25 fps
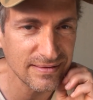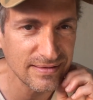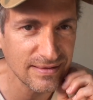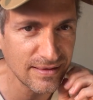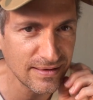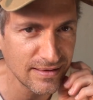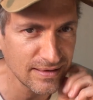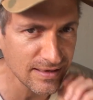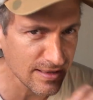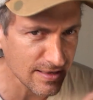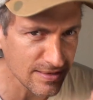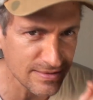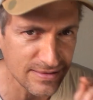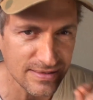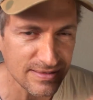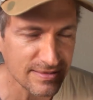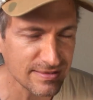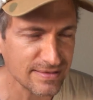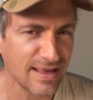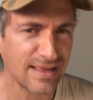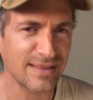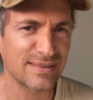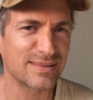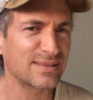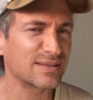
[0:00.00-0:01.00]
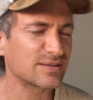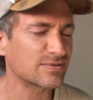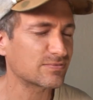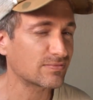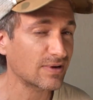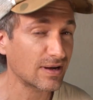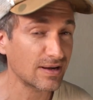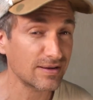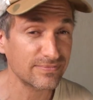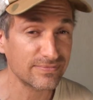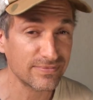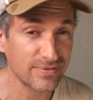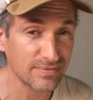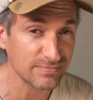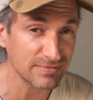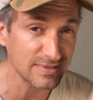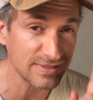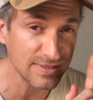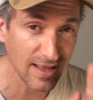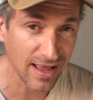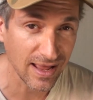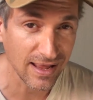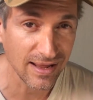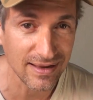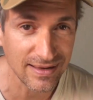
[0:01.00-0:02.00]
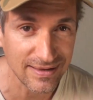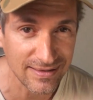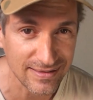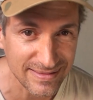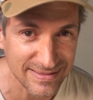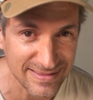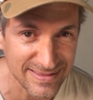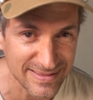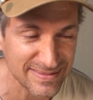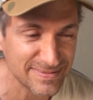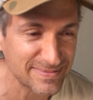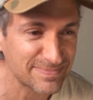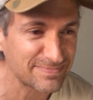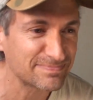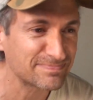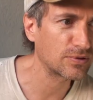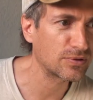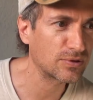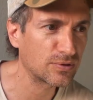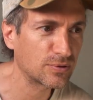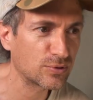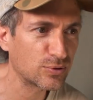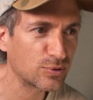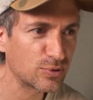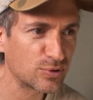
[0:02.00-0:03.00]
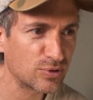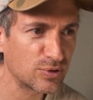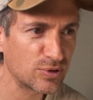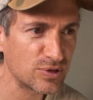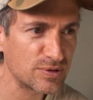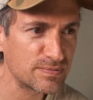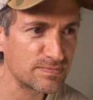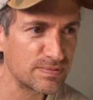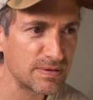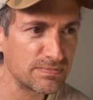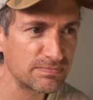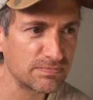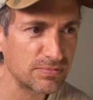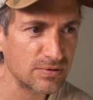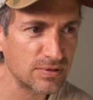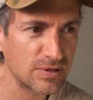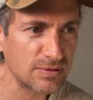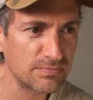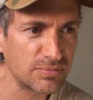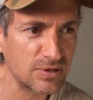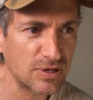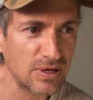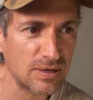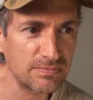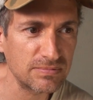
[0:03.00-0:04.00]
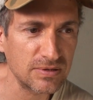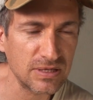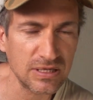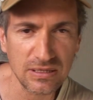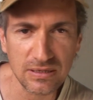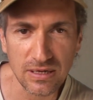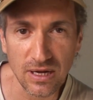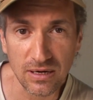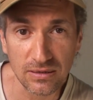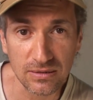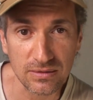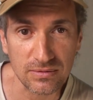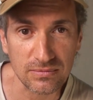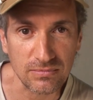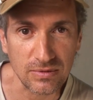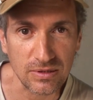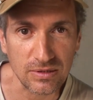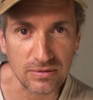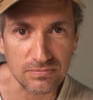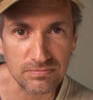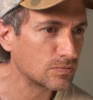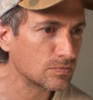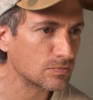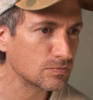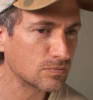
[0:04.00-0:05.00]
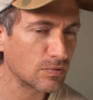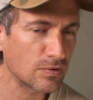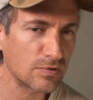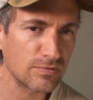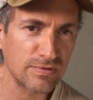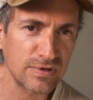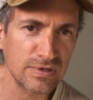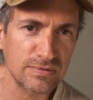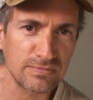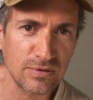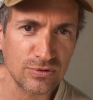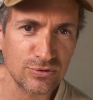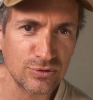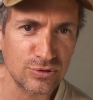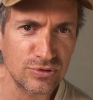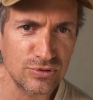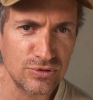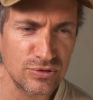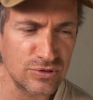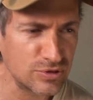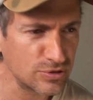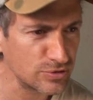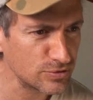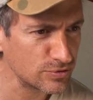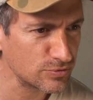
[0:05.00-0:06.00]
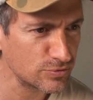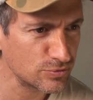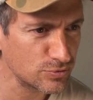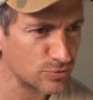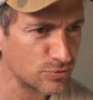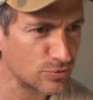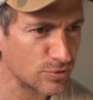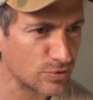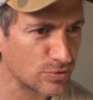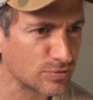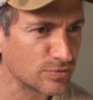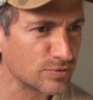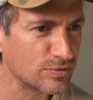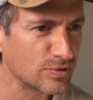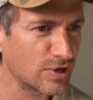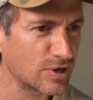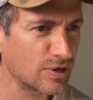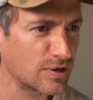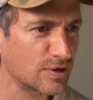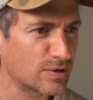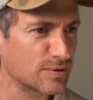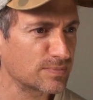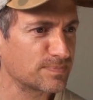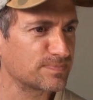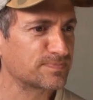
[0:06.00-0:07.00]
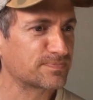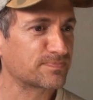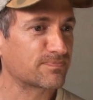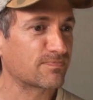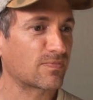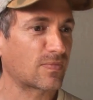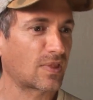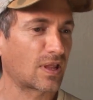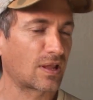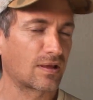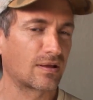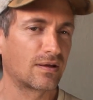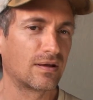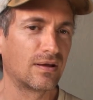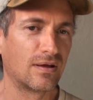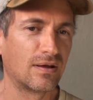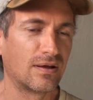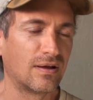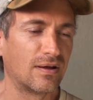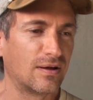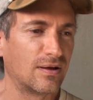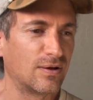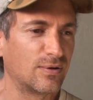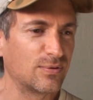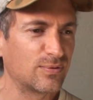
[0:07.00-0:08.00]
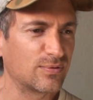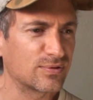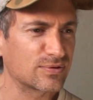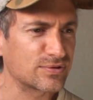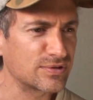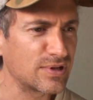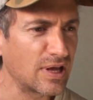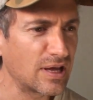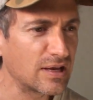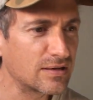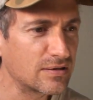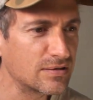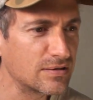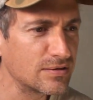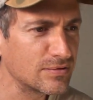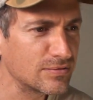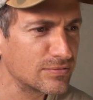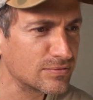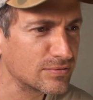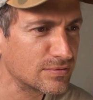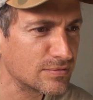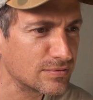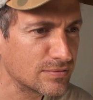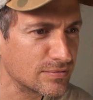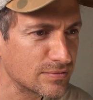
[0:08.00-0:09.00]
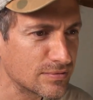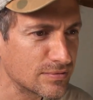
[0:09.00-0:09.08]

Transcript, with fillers: And it is. He's getting this right from science. These people can put up a good argument. What are we supposed to do here? Well, stay tuned.